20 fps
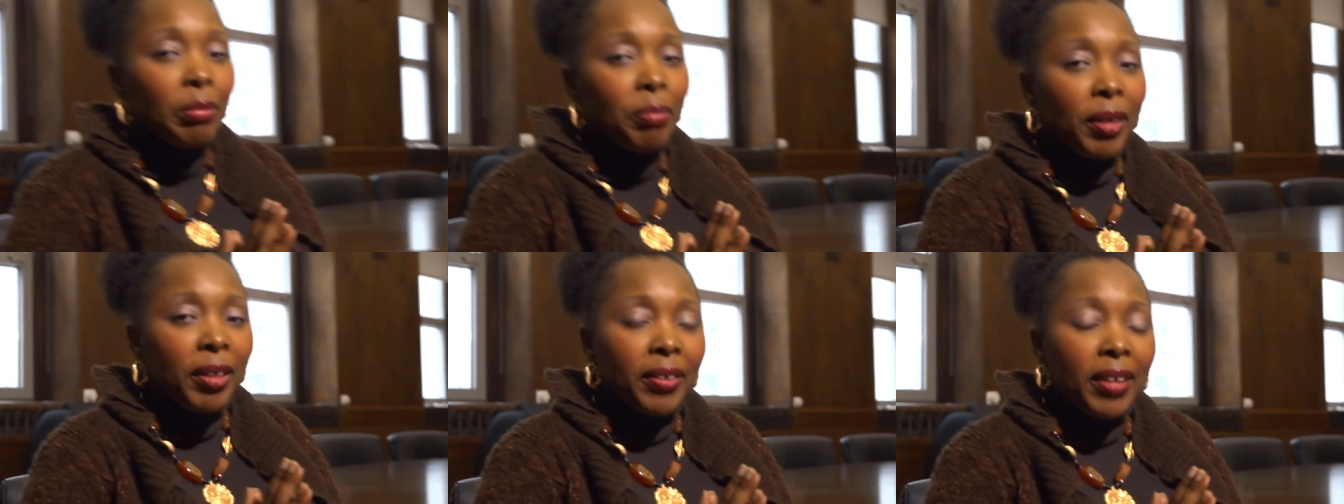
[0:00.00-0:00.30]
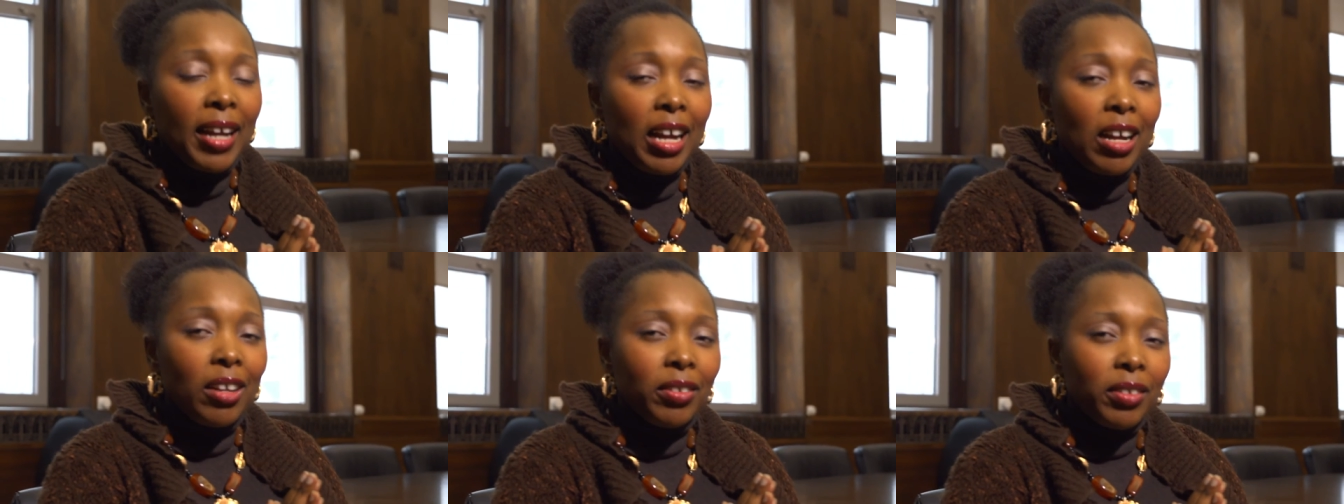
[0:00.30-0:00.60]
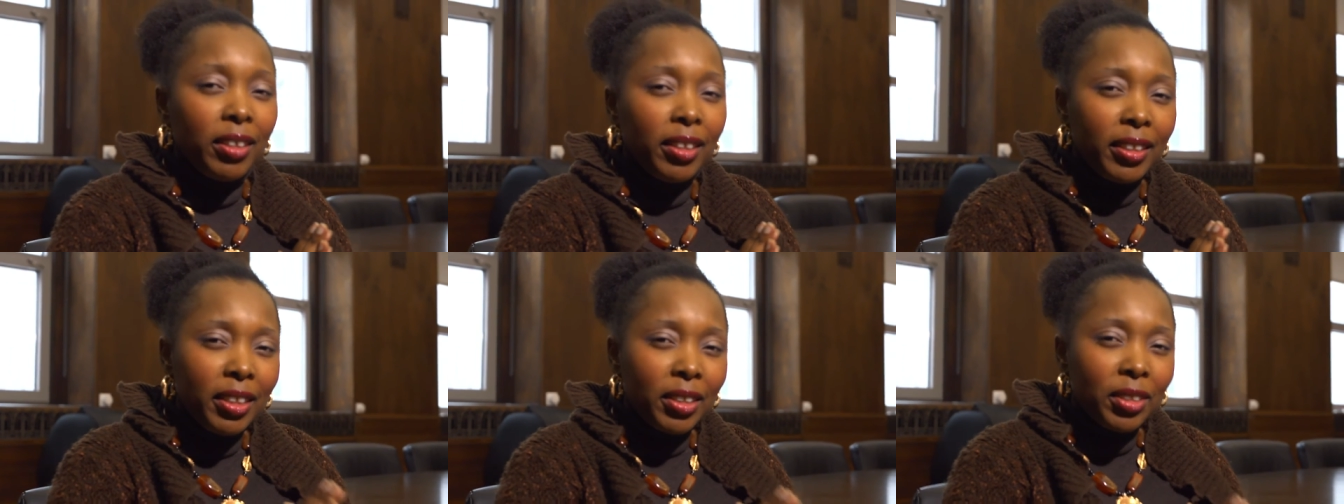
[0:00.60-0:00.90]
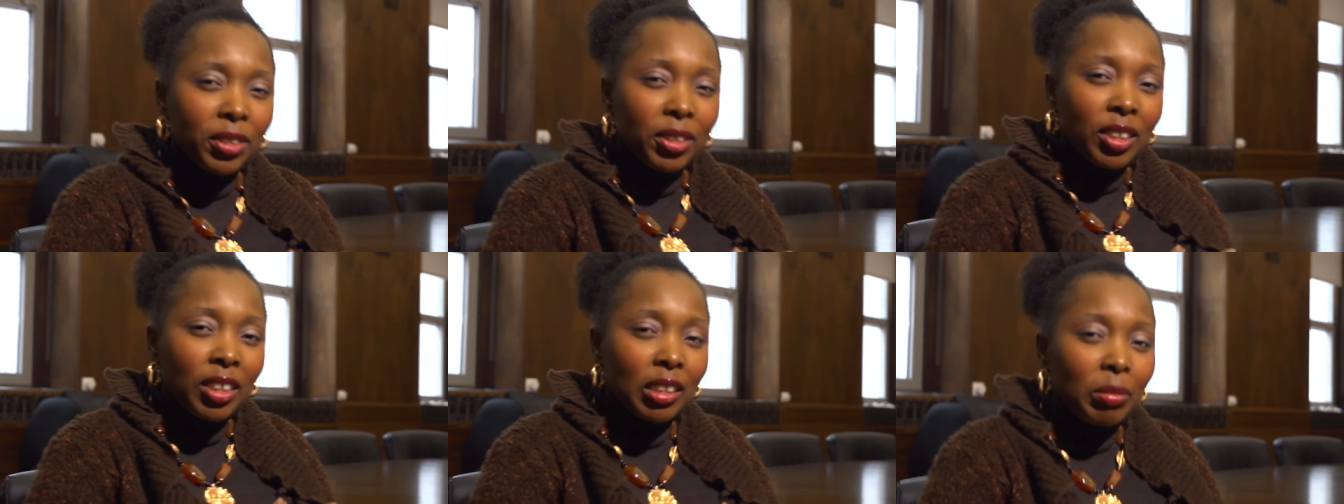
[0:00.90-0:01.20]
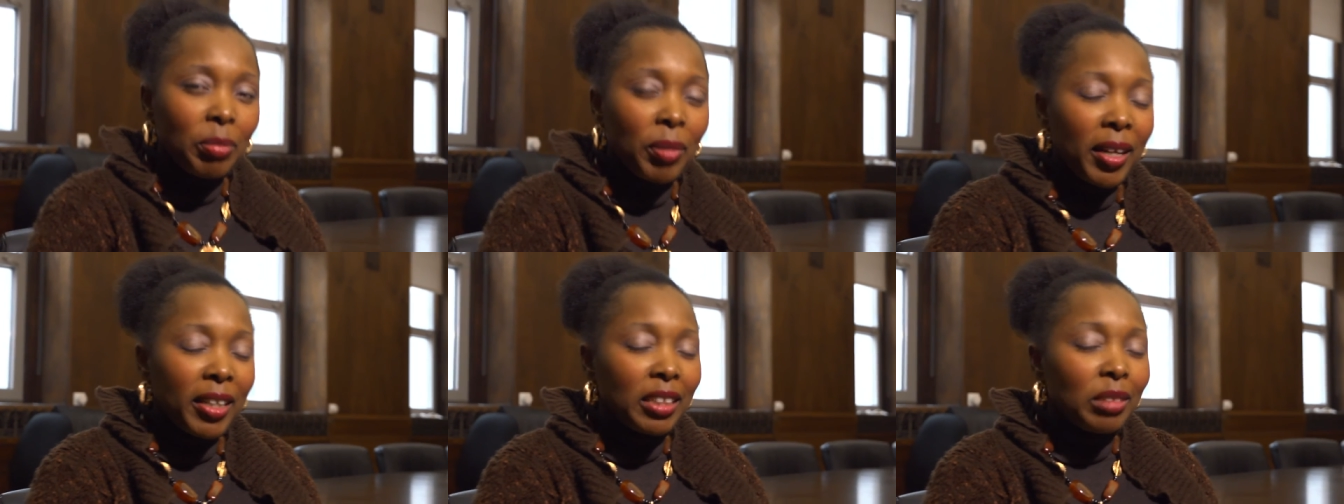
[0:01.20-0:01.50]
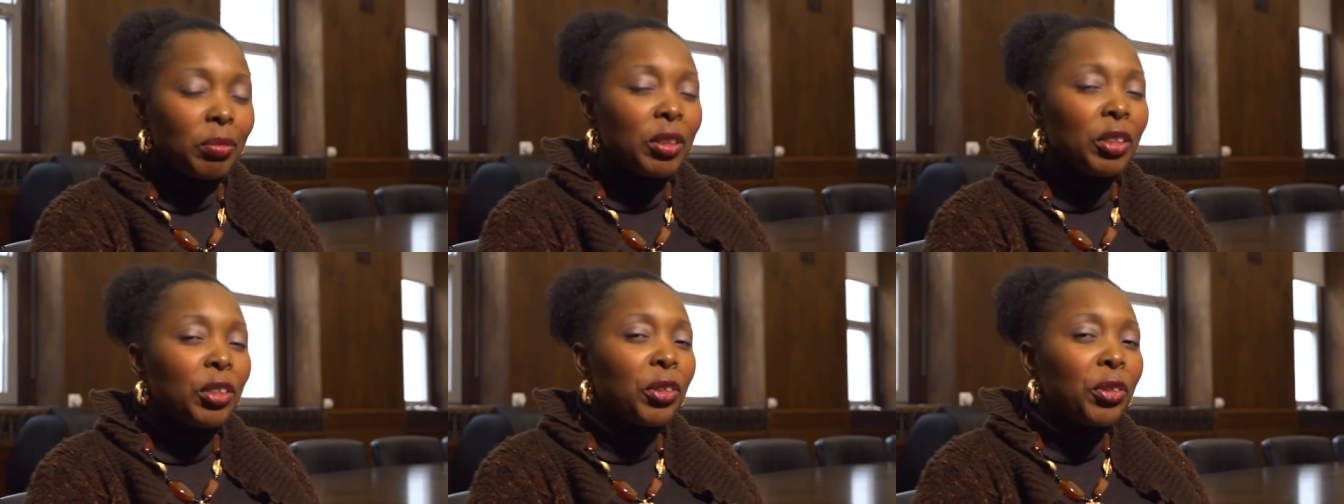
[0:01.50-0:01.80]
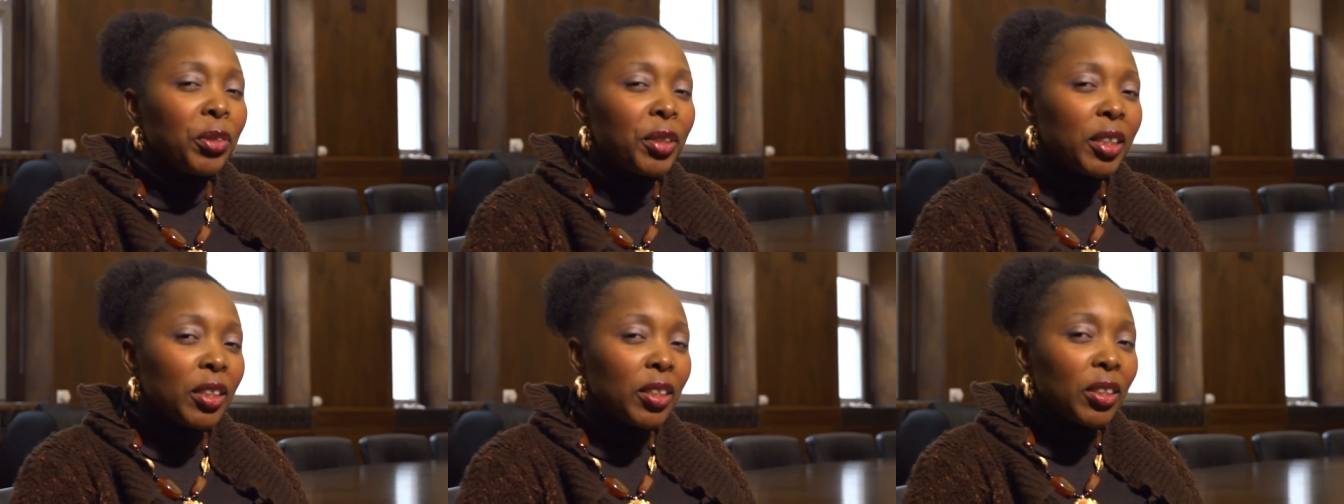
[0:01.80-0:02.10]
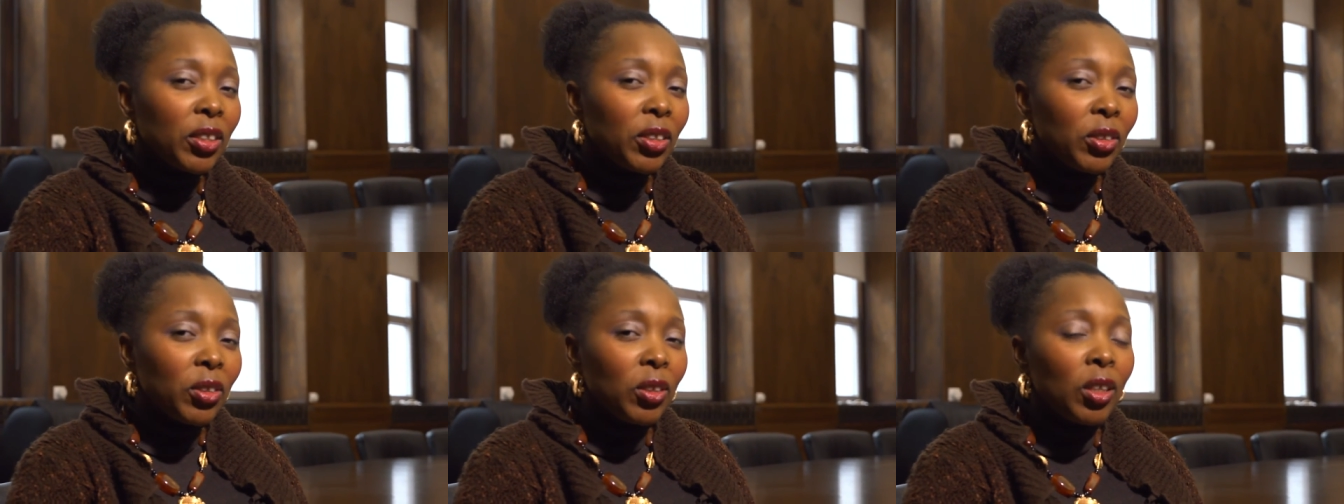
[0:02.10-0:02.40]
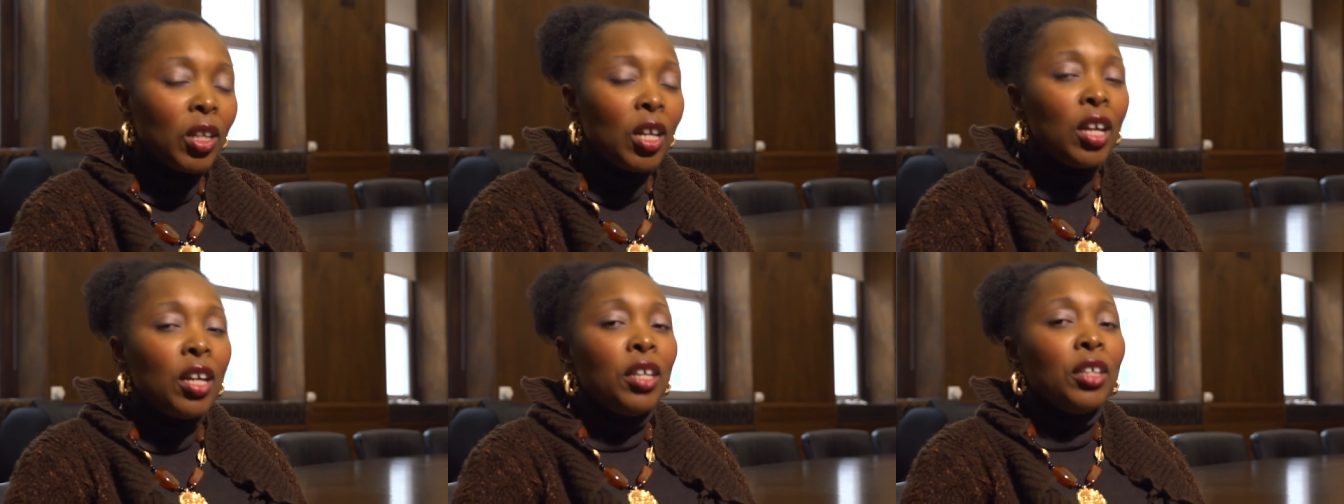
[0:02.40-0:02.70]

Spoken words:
about how leadership has been critical